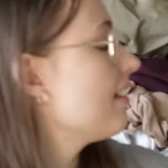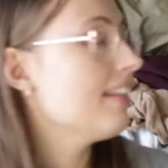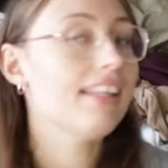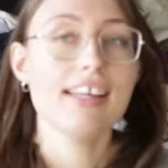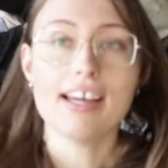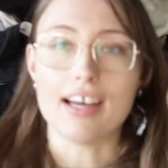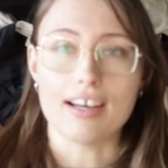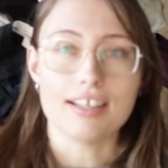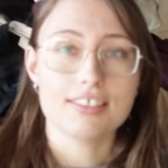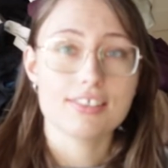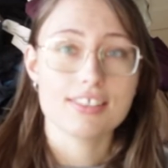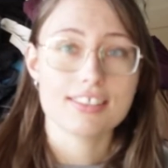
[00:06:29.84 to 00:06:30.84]
yeah,
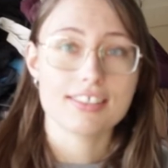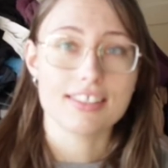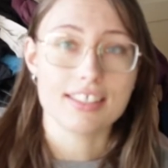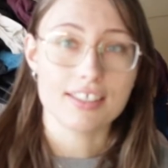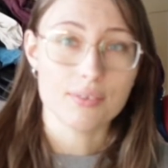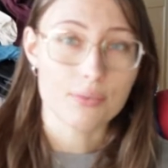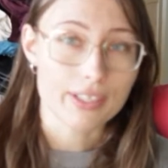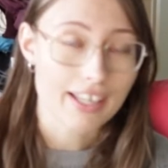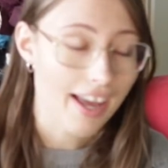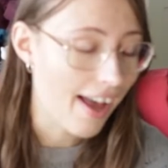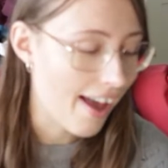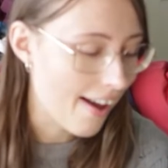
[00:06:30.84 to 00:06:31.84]
as you can see, we
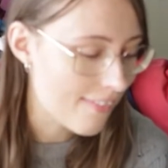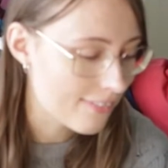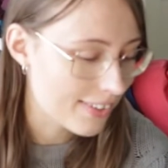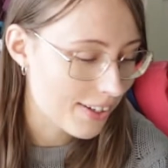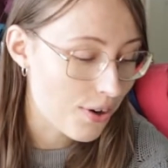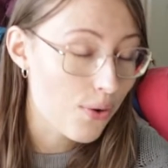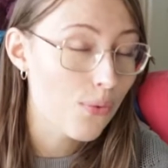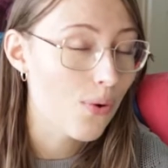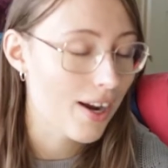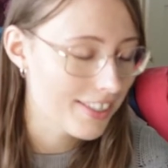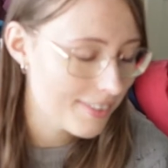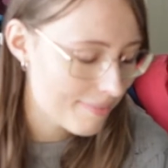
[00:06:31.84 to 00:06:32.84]
have
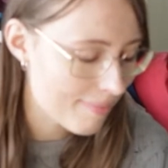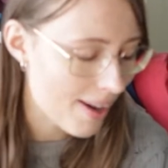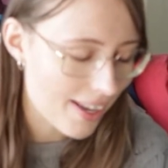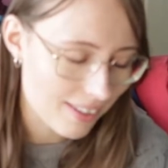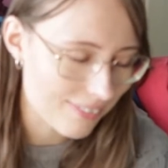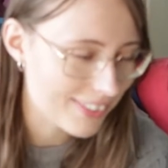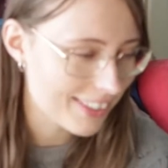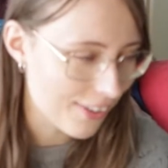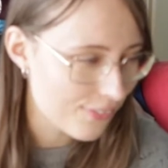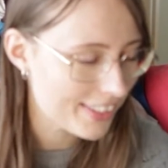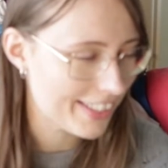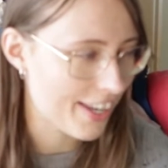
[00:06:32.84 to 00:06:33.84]
quite a pile of
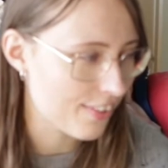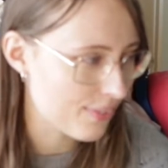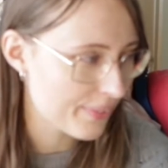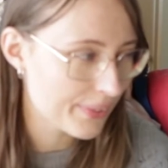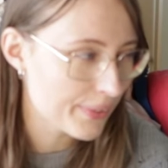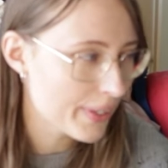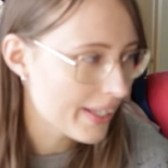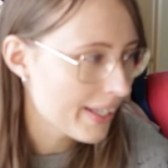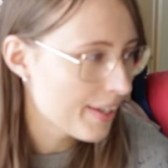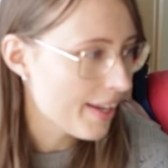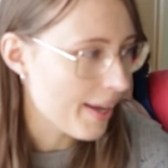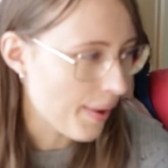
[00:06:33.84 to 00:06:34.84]
stuff to get through.
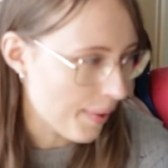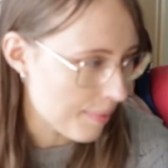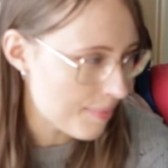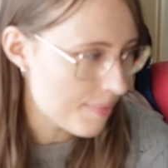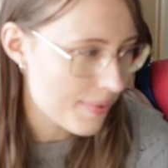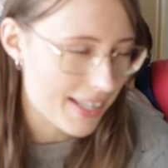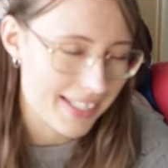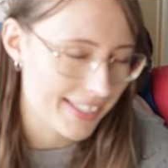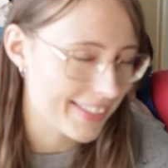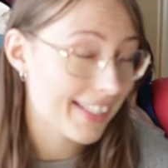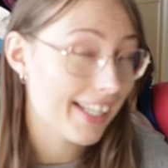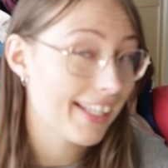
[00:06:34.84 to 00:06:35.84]
It
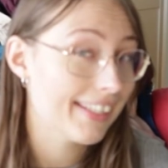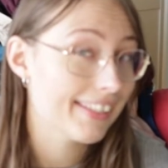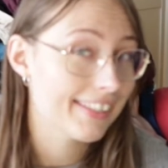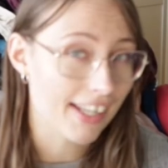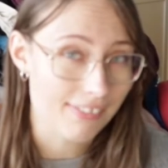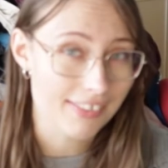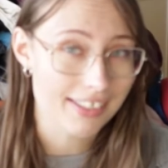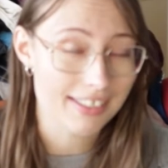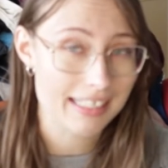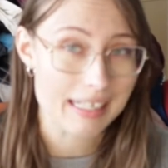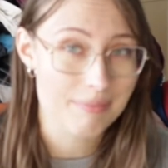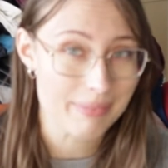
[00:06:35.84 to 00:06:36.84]
is
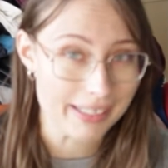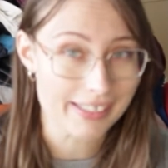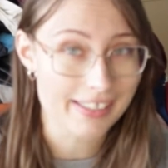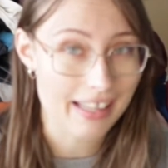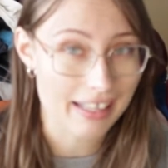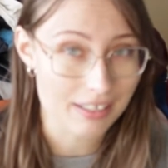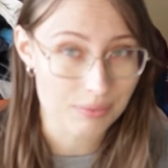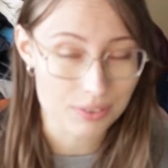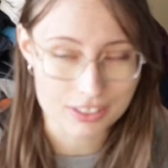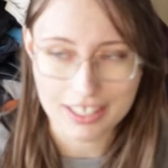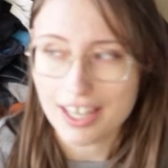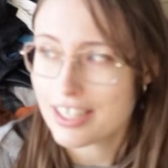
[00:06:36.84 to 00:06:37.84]
definitely bigger than it
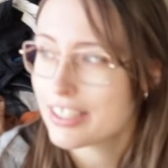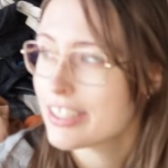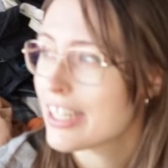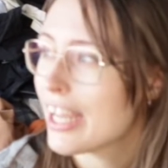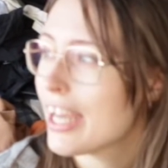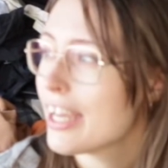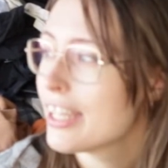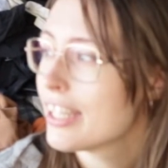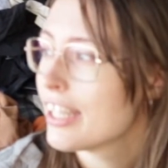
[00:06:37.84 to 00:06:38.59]
was last year.